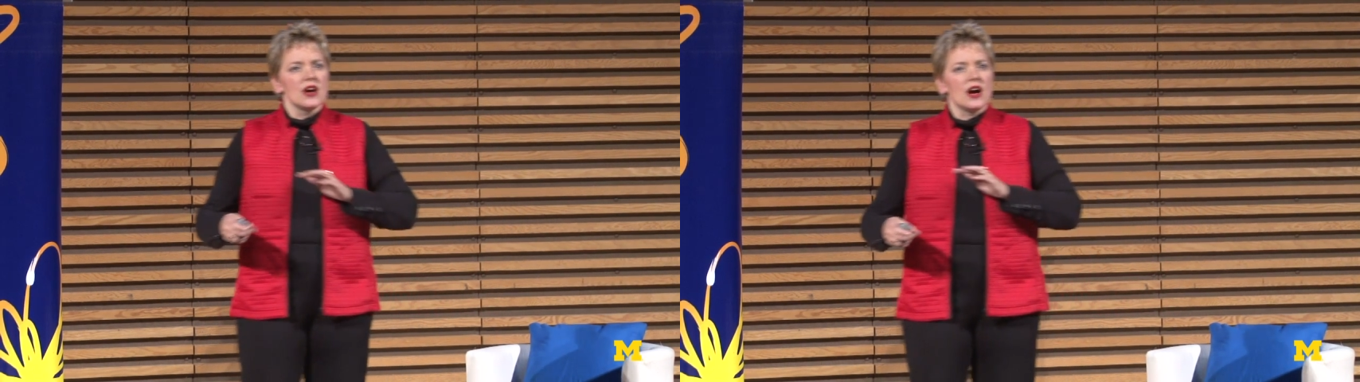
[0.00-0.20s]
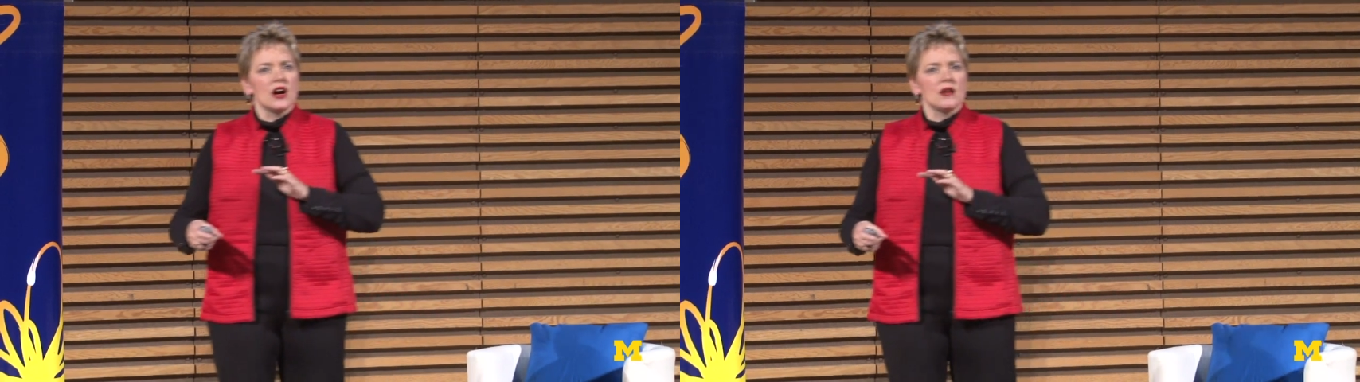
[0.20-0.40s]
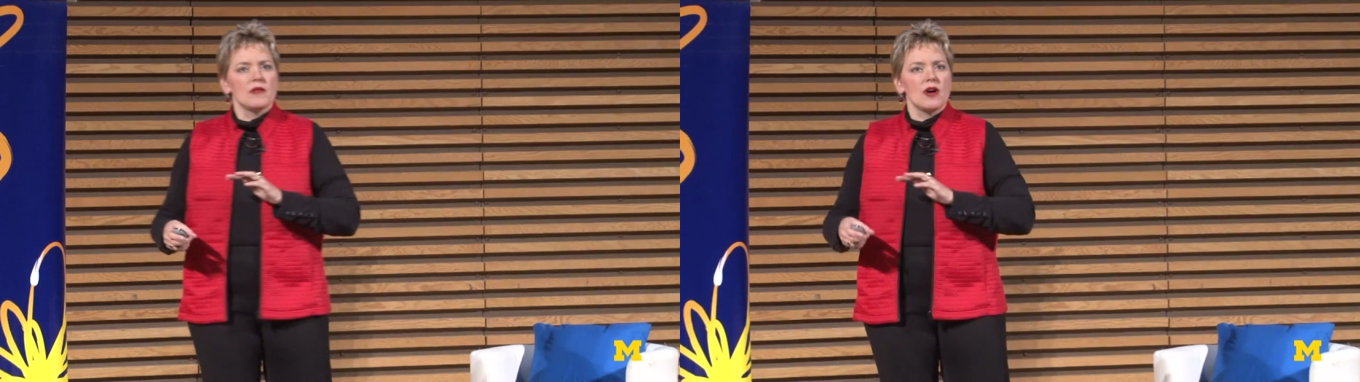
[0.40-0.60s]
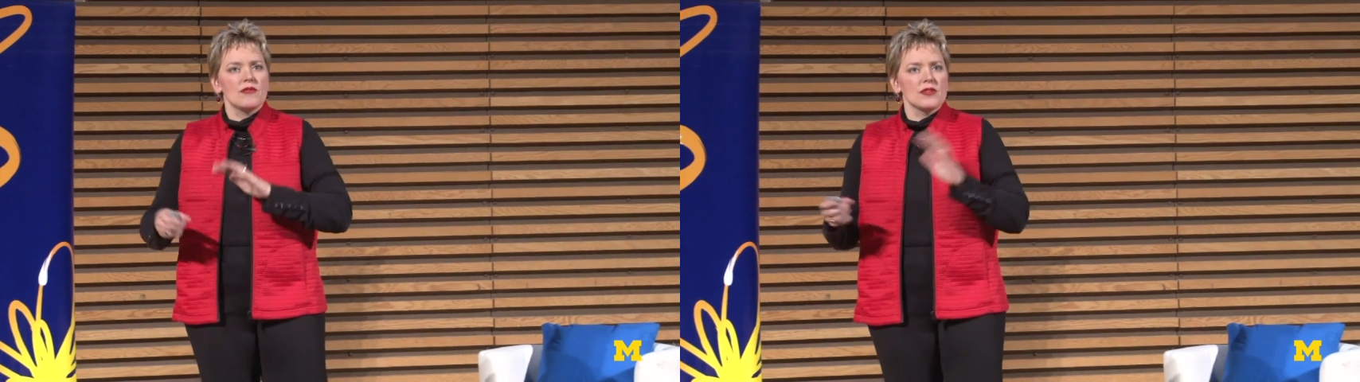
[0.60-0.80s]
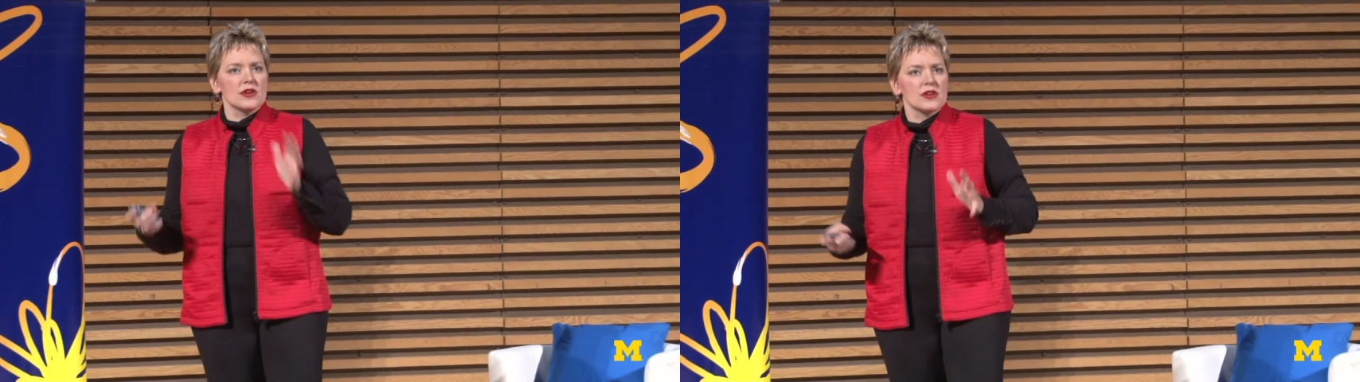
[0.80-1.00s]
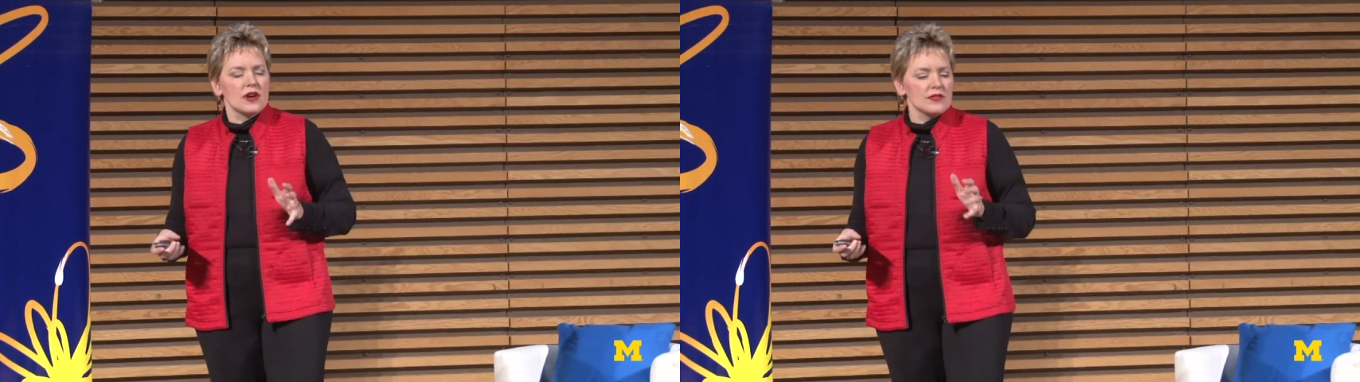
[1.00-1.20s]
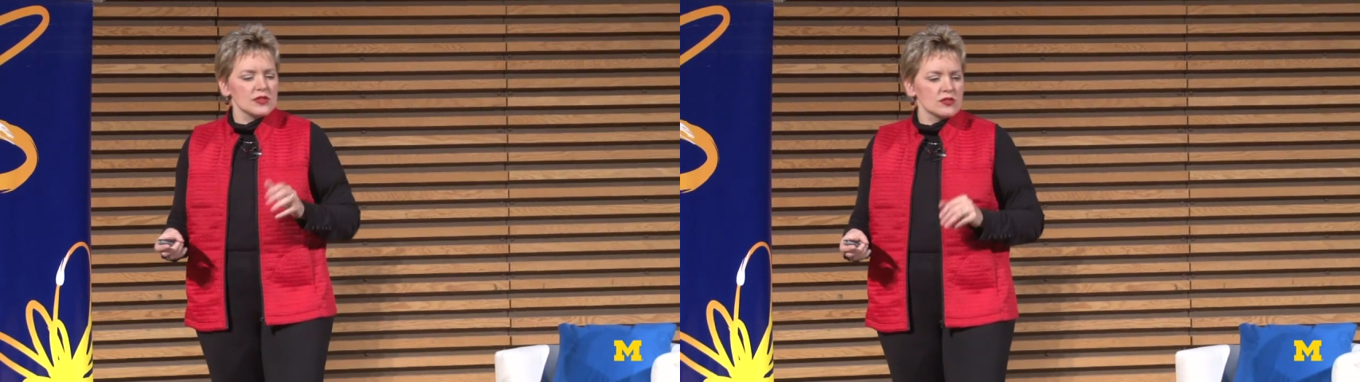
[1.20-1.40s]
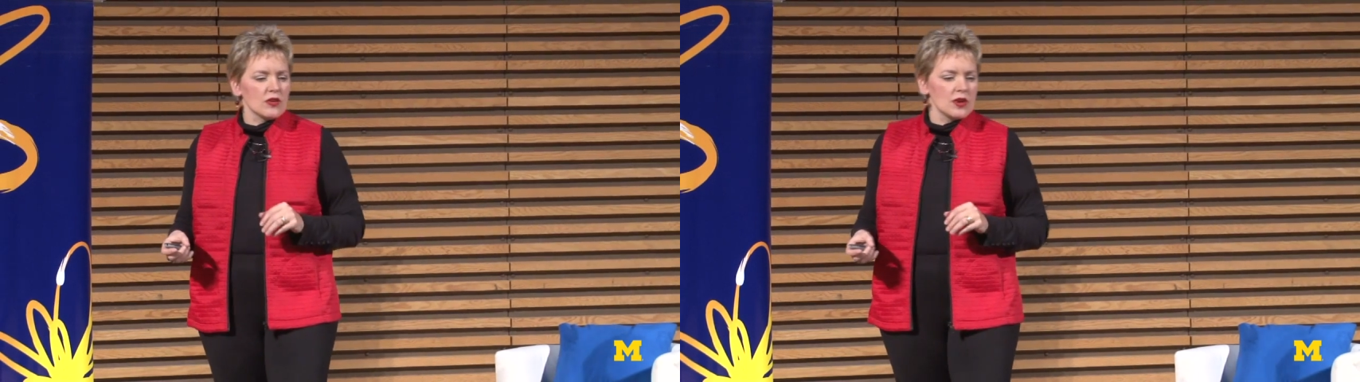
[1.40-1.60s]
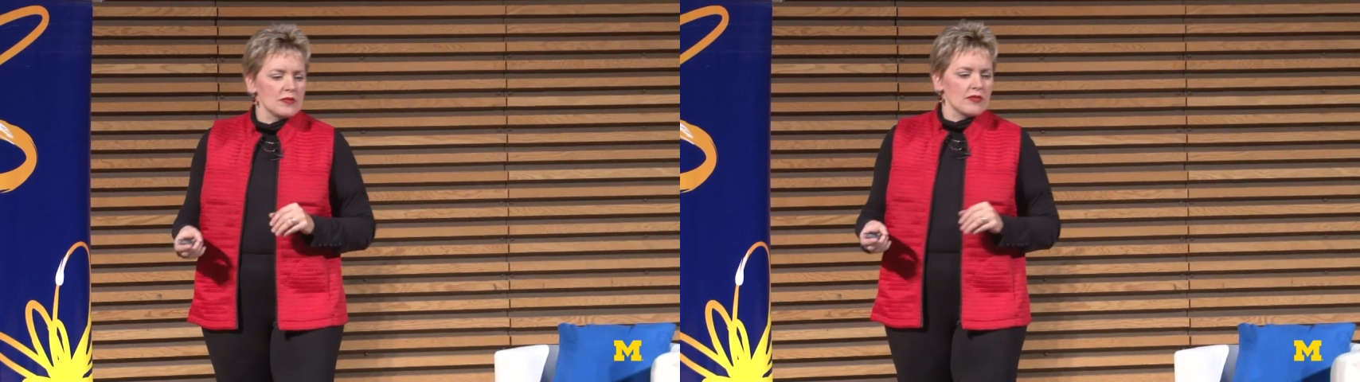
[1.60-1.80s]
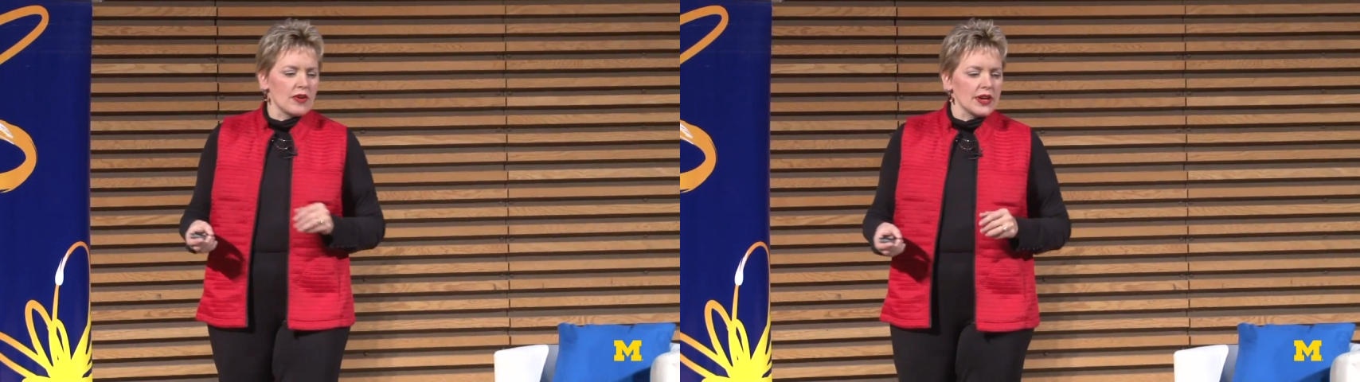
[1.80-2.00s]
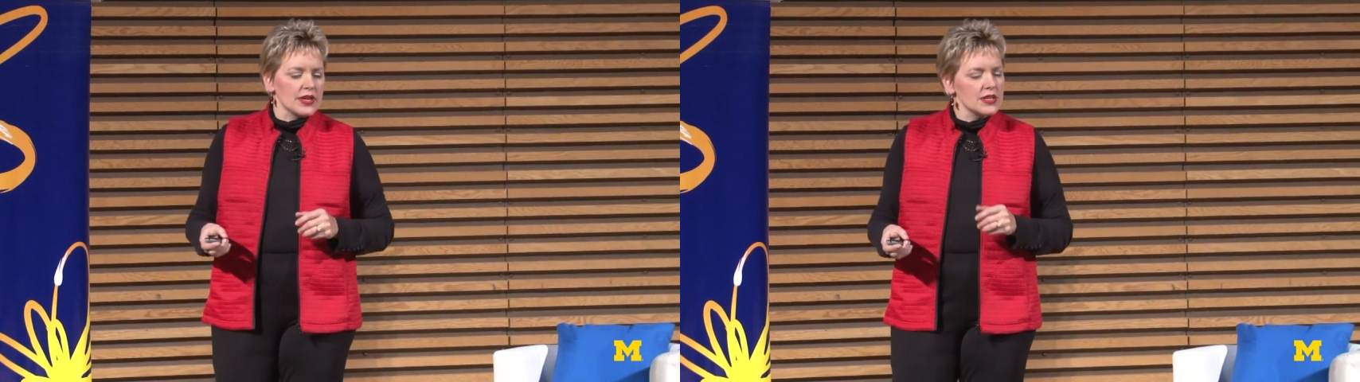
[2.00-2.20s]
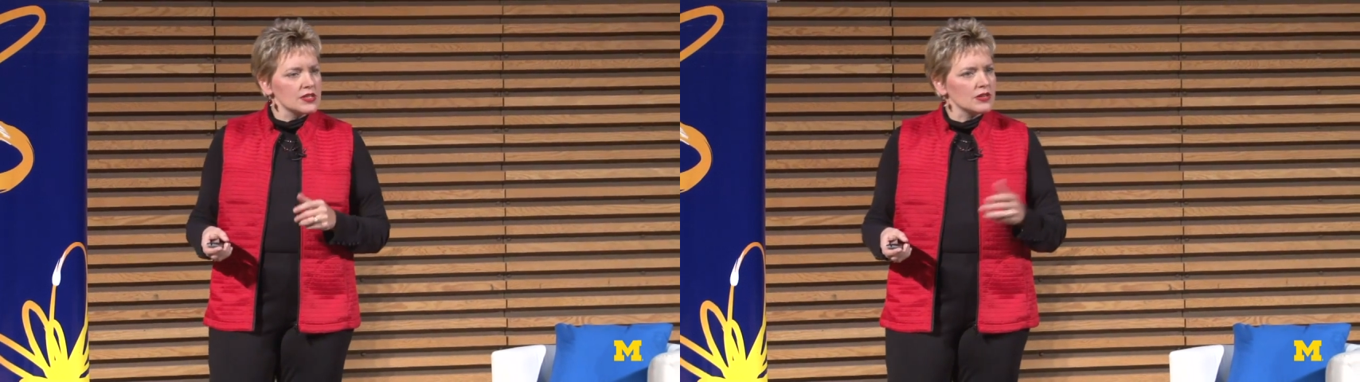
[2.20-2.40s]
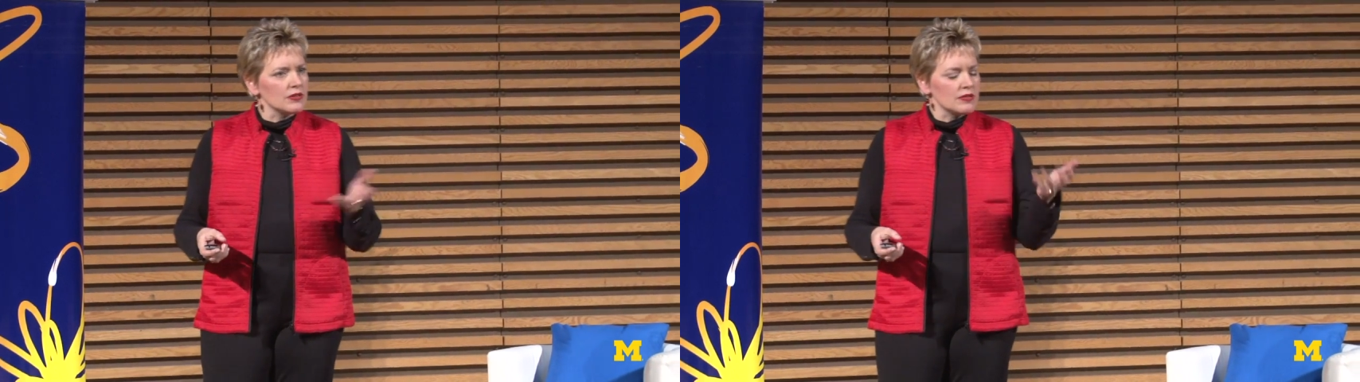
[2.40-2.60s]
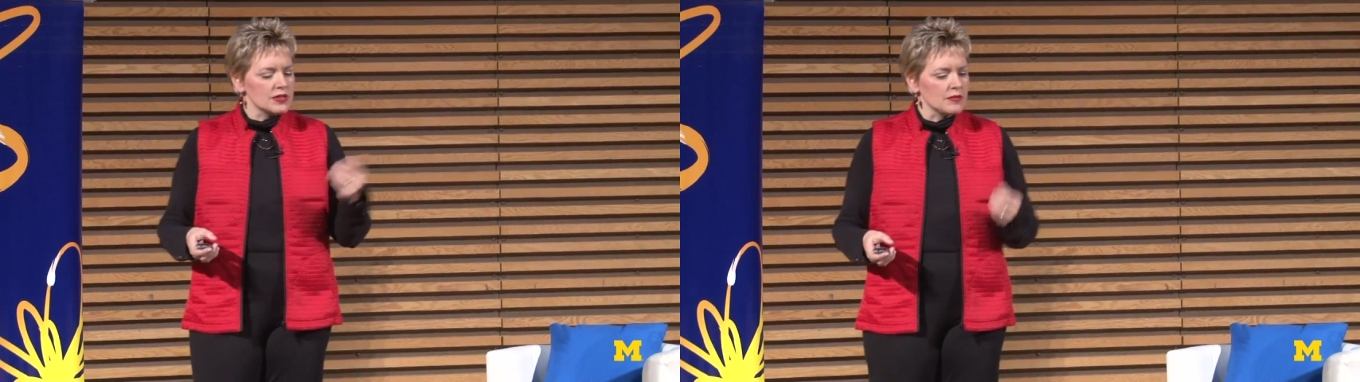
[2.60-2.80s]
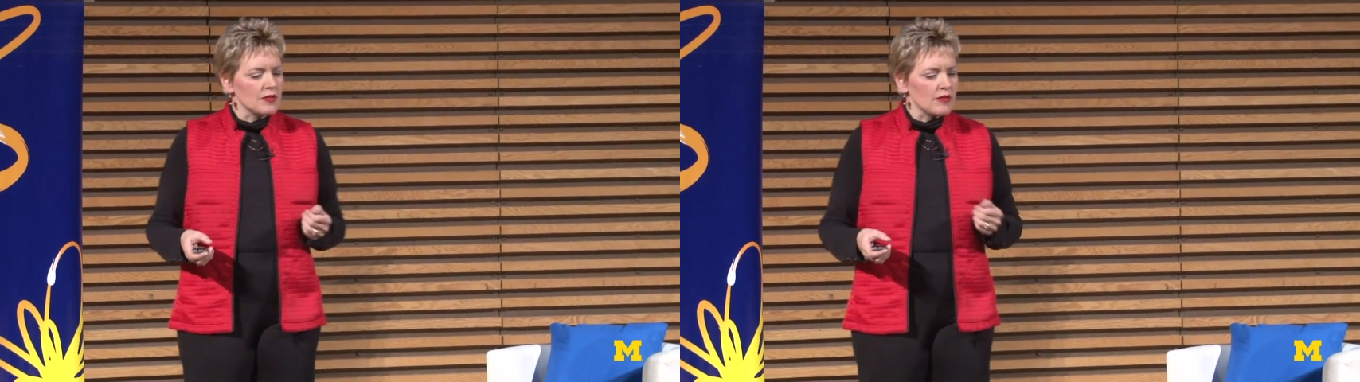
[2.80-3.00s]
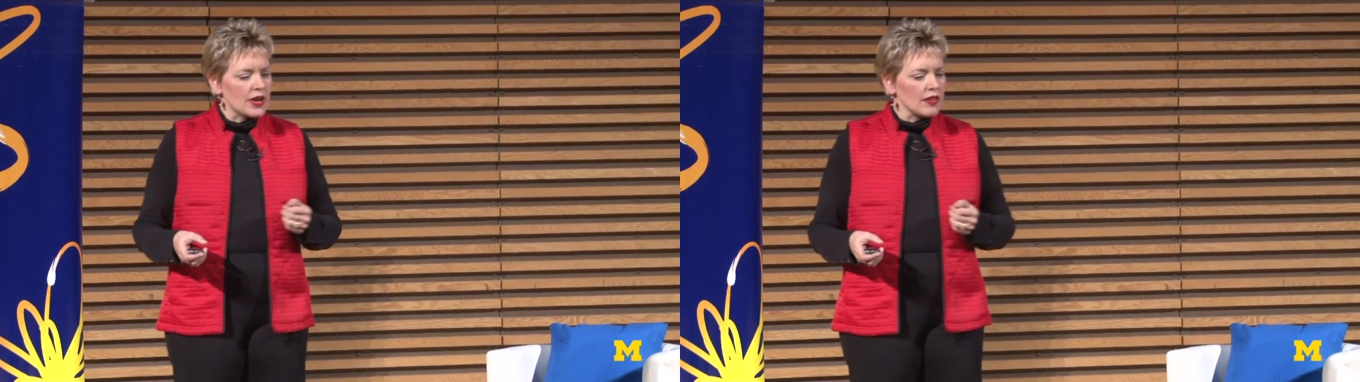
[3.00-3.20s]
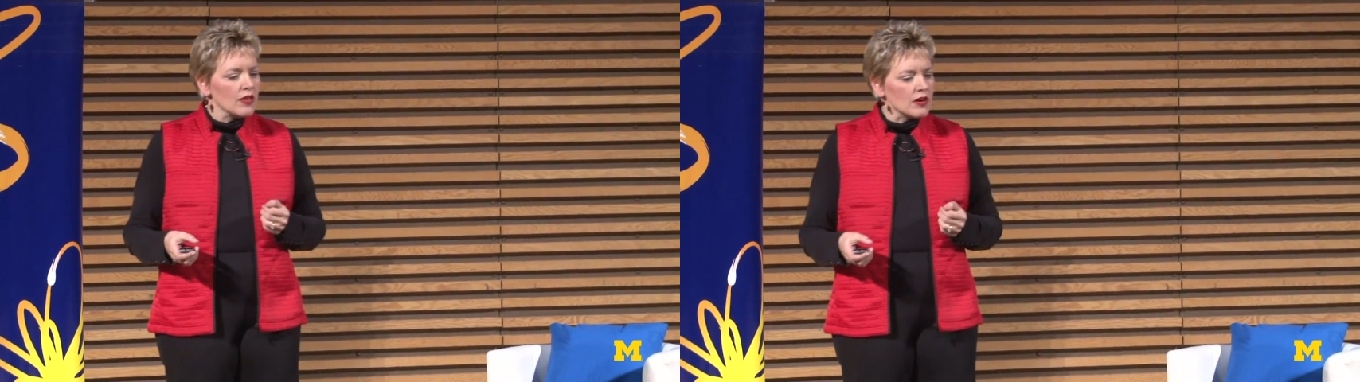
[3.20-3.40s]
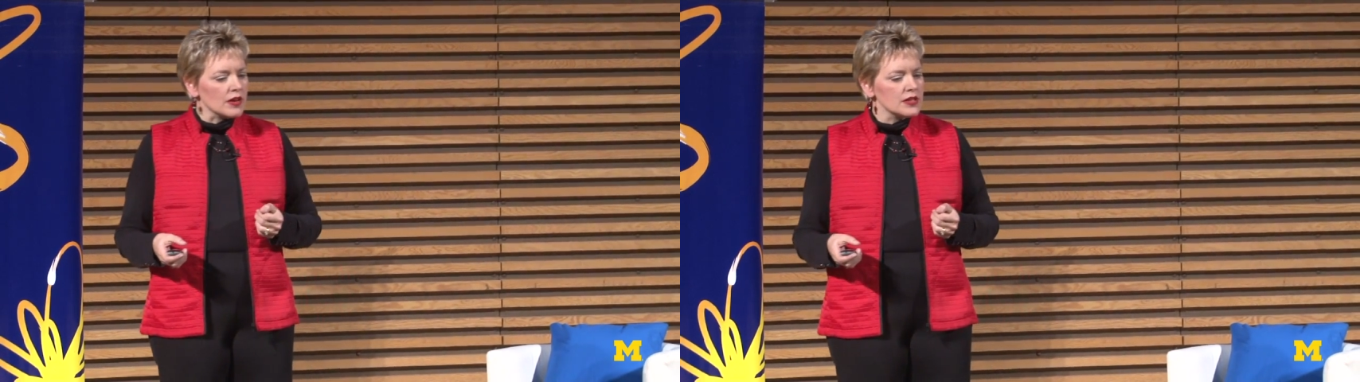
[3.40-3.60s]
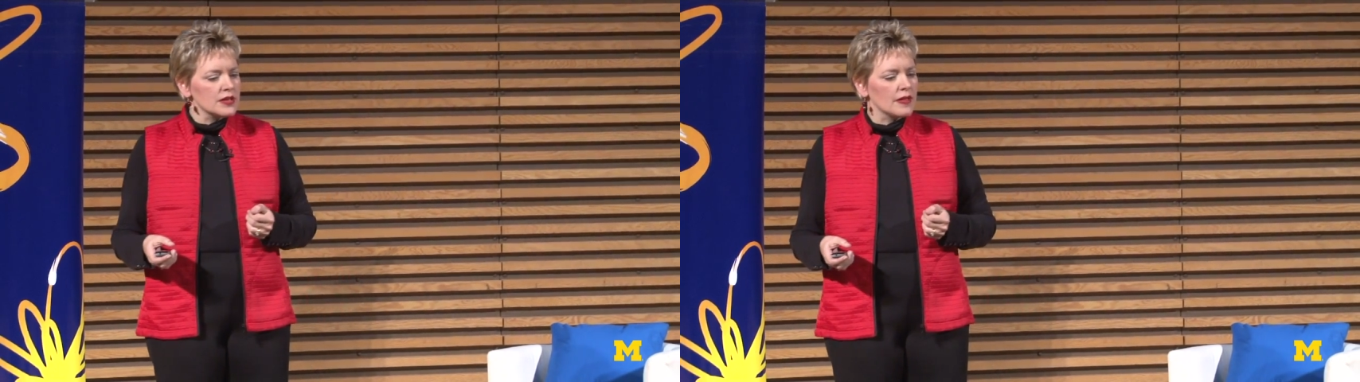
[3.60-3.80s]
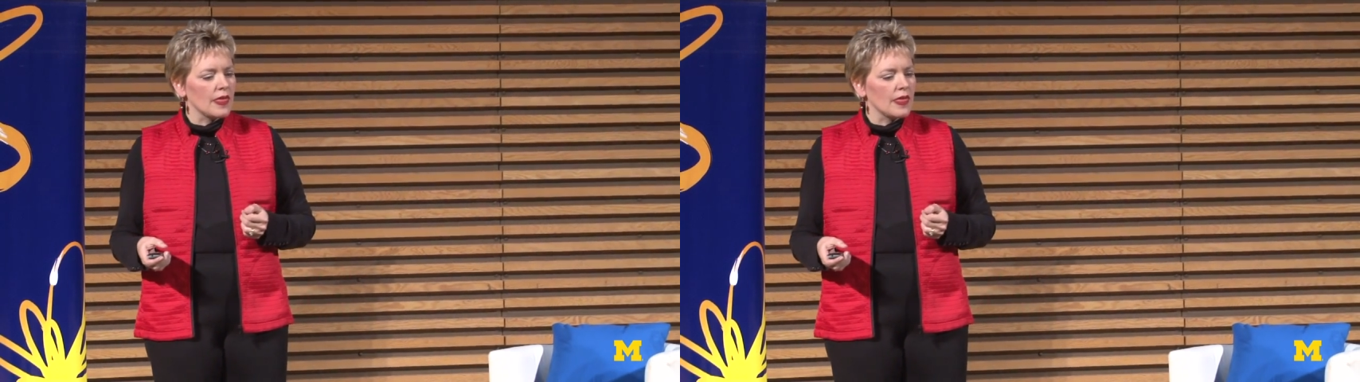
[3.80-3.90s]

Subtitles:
of the story before I get into some of what I learned.